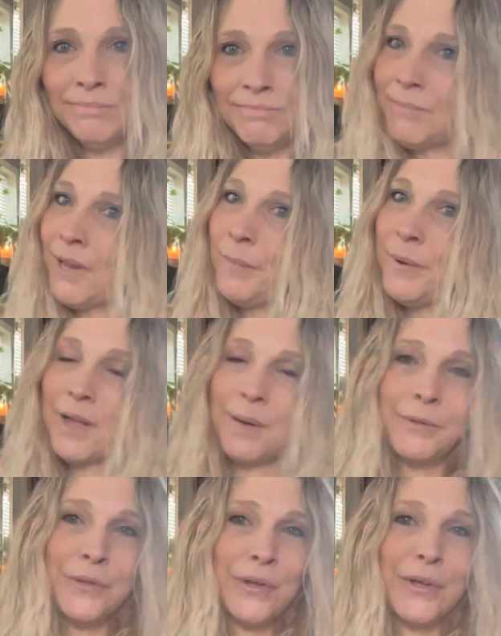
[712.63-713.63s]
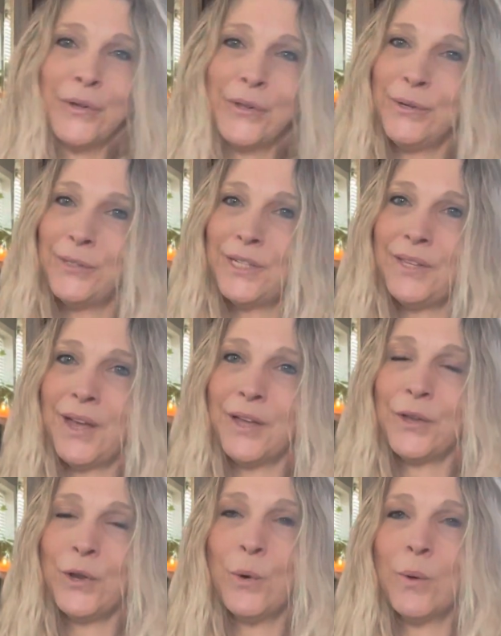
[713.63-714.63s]
made me come to the conclusion
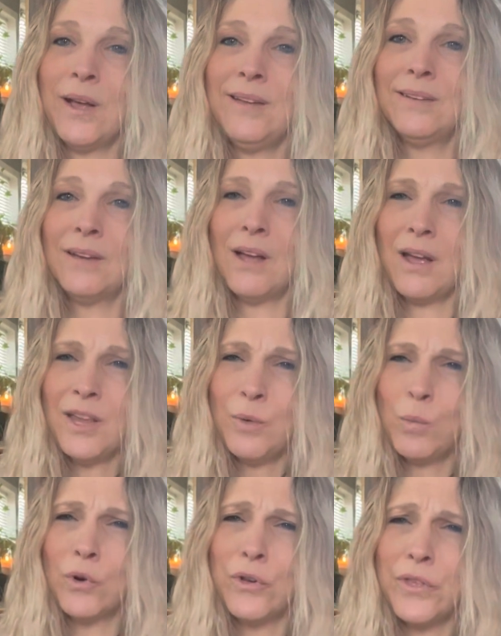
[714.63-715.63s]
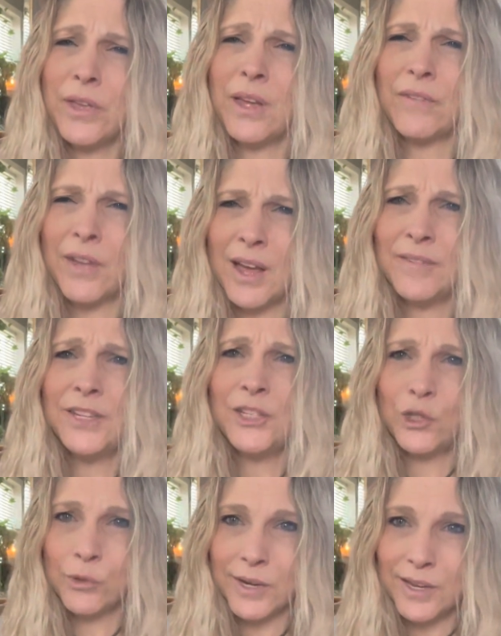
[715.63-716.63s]
that, you know what? I am worthy of having
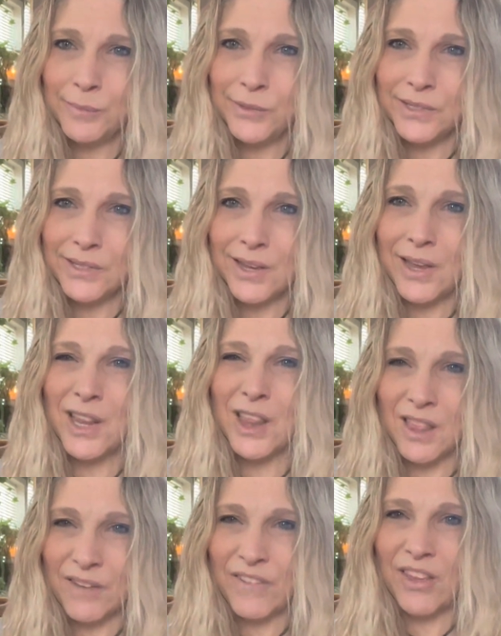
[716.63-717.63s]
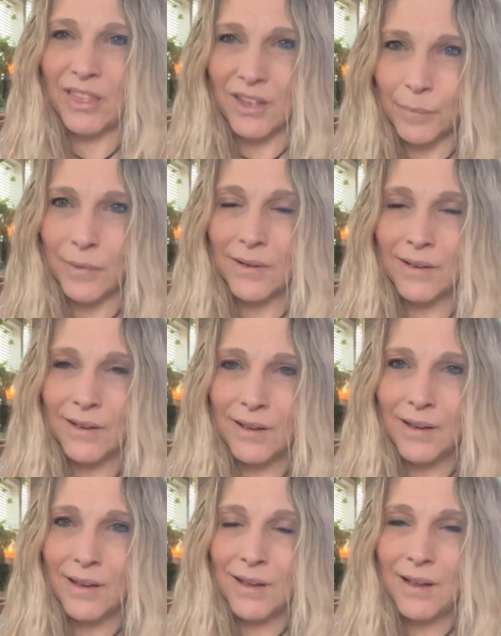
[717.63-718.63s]
dreams and living them.
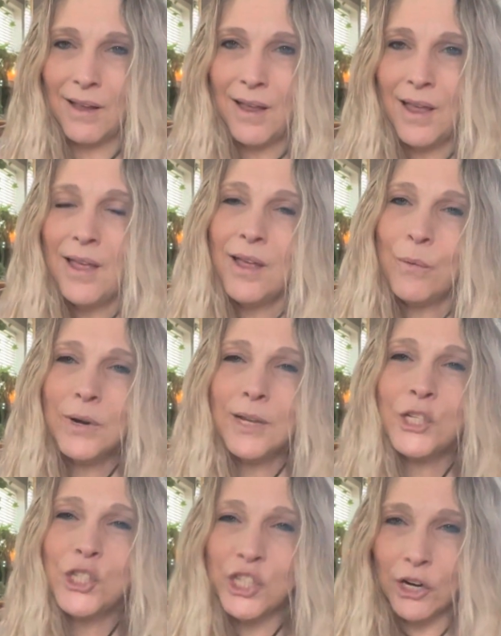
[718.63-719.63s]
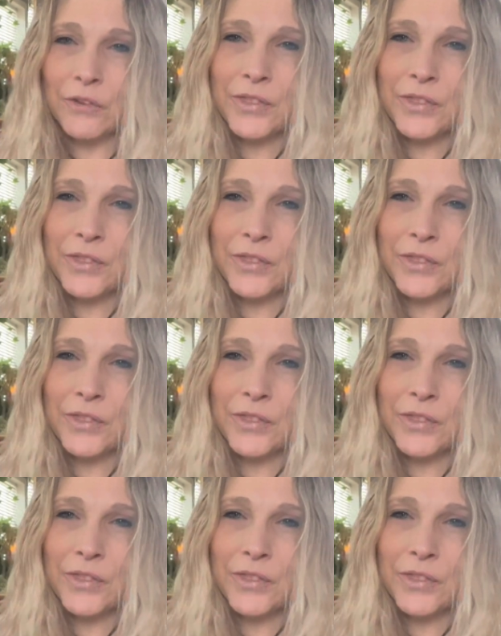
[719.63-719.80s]
And when I shared